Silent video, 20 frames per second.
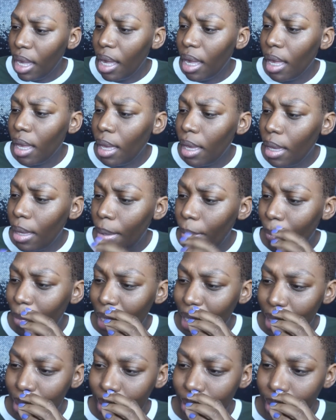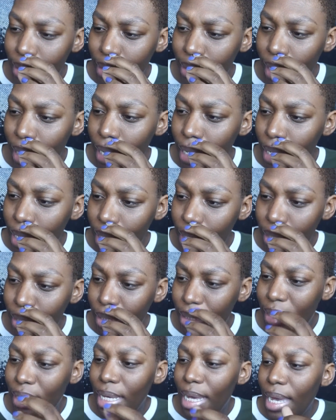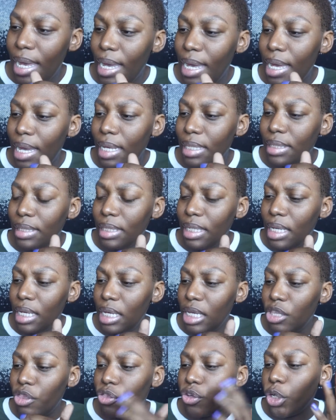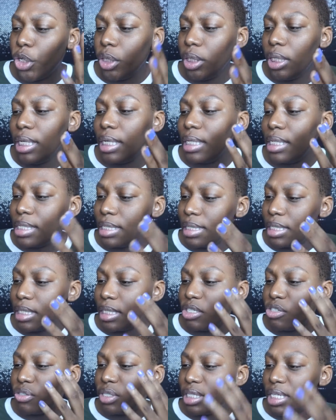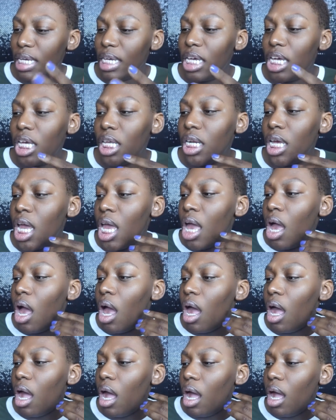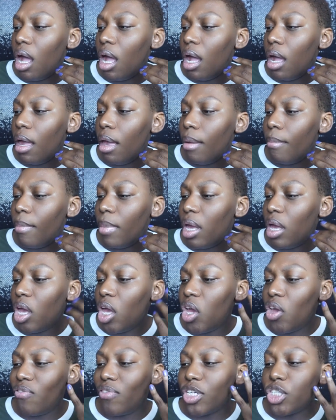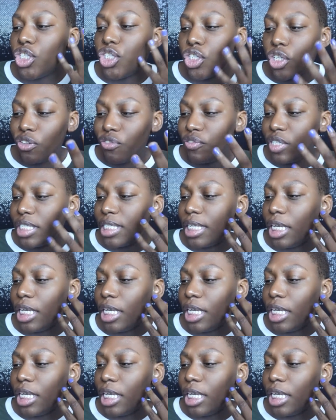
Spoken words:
It says that it thoroughly cleanses your skin of surface